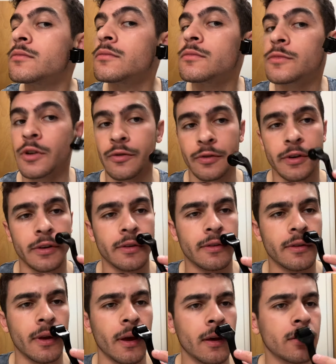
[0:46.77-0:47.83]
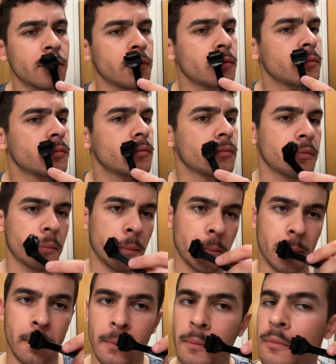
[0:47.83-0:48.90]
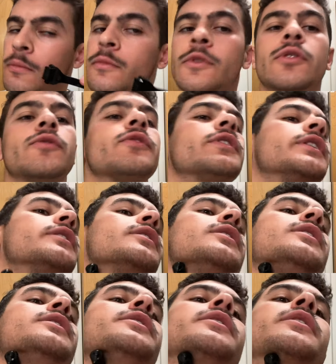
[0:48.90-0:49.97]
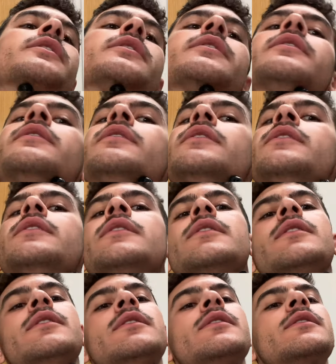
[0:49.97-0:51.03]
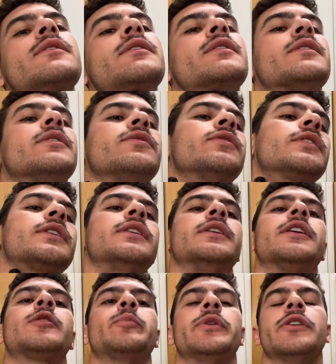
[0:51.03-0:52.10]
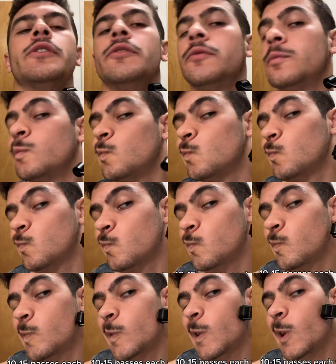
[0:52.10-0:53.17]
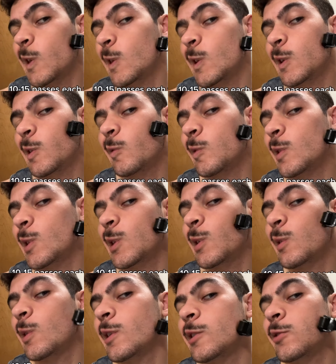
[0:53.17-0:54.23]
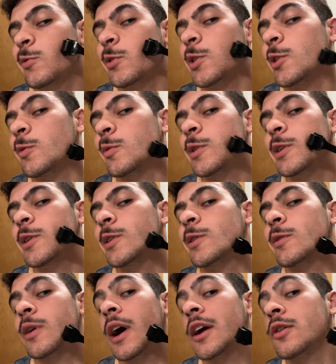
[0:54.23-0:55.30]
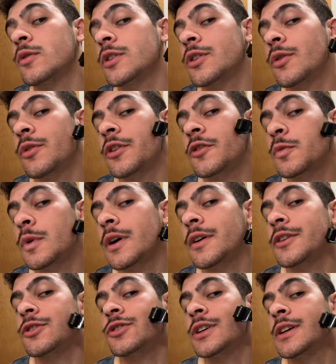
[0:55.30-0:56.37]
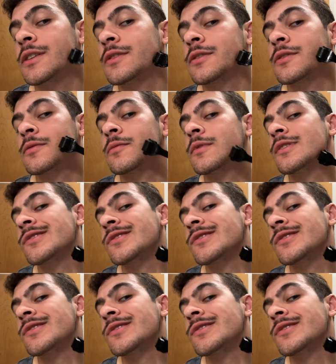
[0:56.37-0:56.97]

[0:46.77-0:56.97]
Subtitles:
Don't forget the stash. Don't forget the under. The fucking neck beard. And then you want to go this way. You want to go, I only go this way on the cheeks.